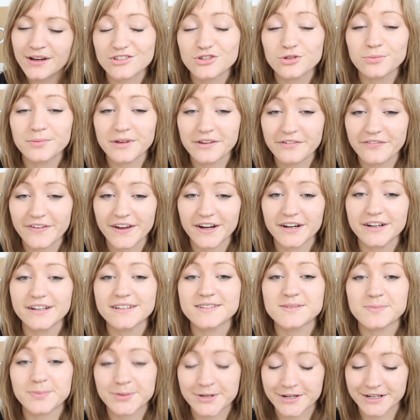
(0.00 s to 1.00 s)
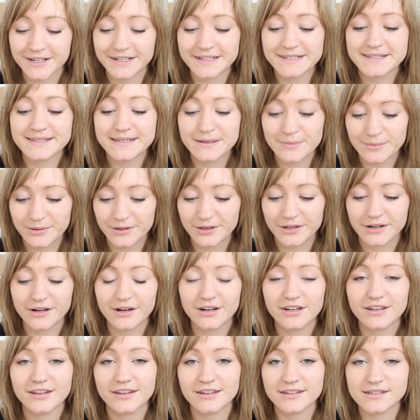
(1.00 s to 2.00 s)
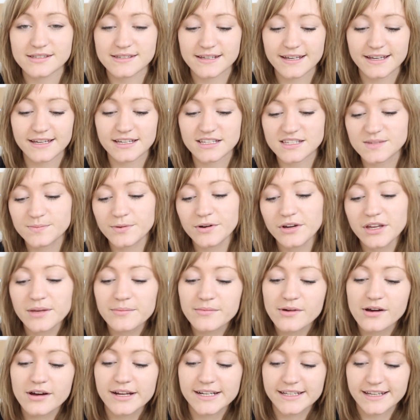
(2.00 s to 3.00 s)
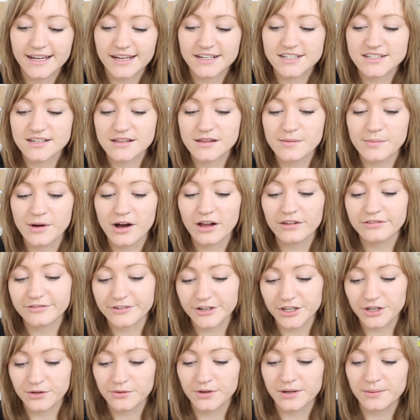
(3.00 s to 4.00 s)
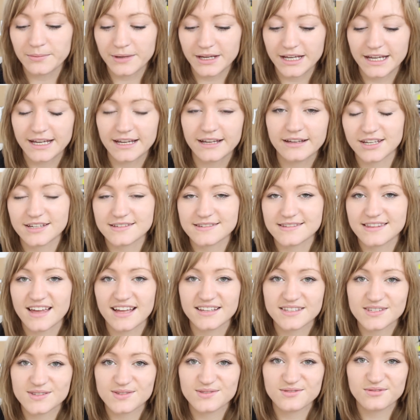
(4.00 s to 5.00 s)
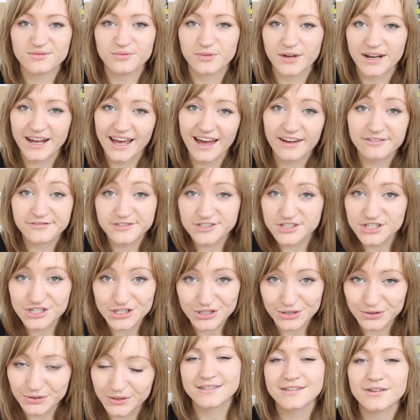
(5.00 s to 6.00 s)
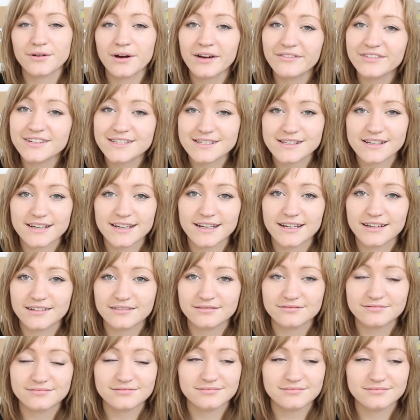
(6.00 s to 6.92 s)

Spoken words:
To be fair, it's pretty similar because it's Pokemon catching them all for you and me, because that's what I have to do. So obviously